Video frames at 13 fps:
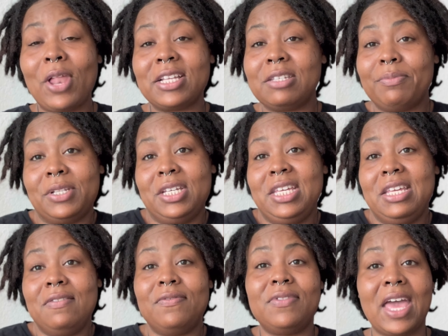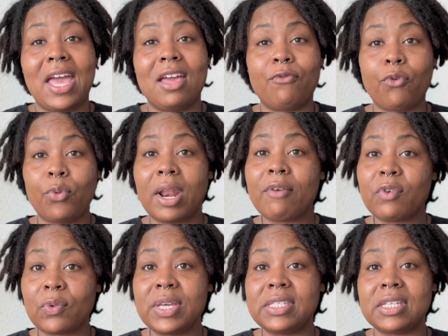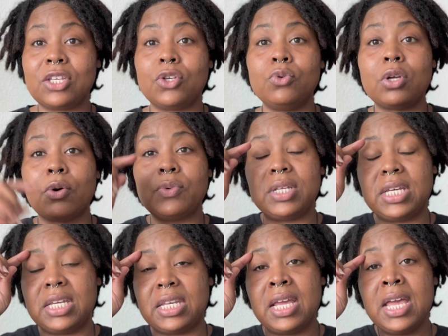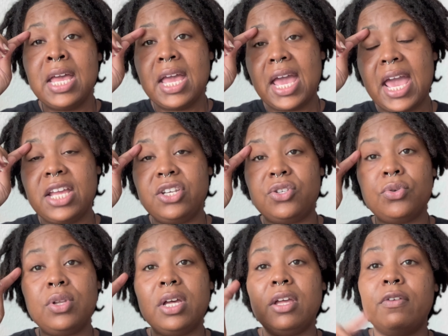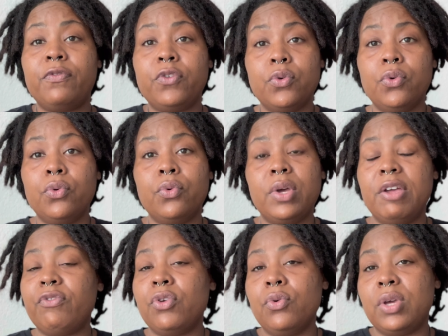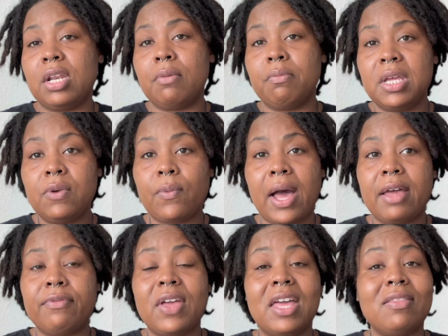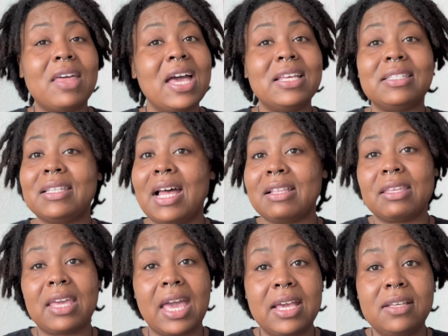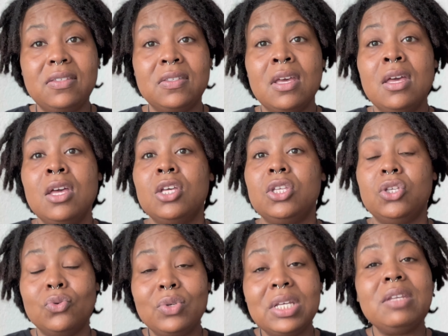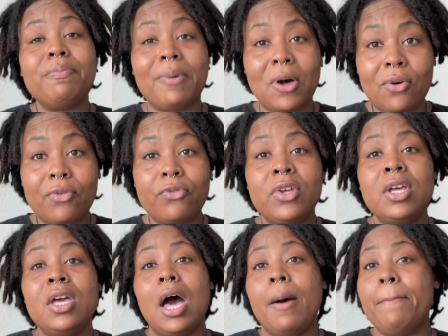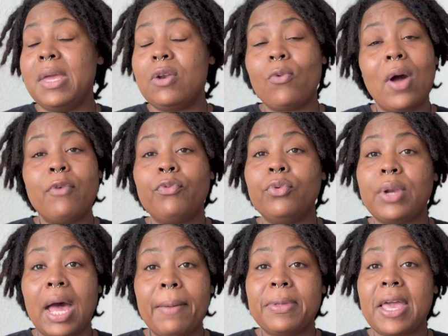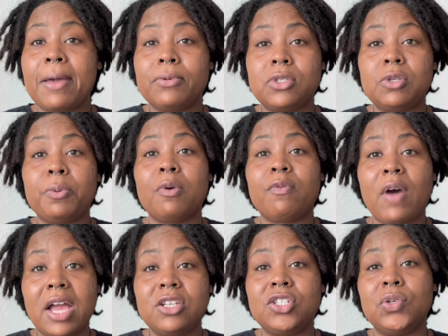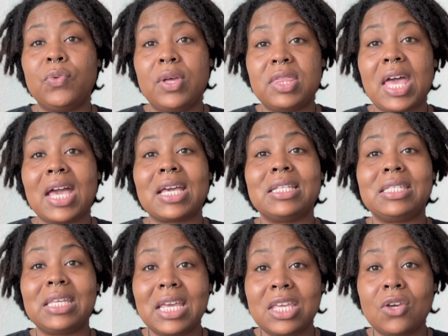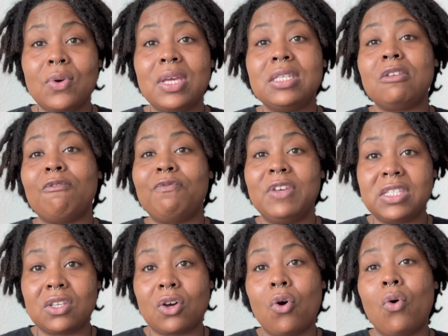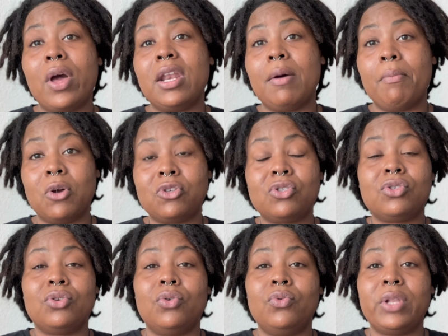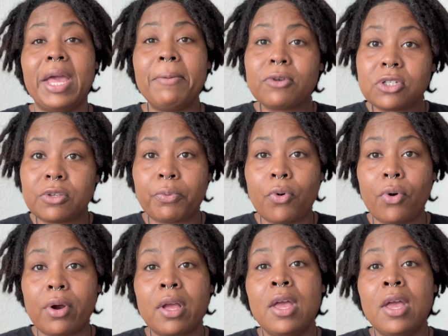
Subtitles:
believe that for whatever reason you don't need a doula if you get a midwife, and that is not the case. You need both. A midwife will not be able to provide you with that continuous physical and emotional labor support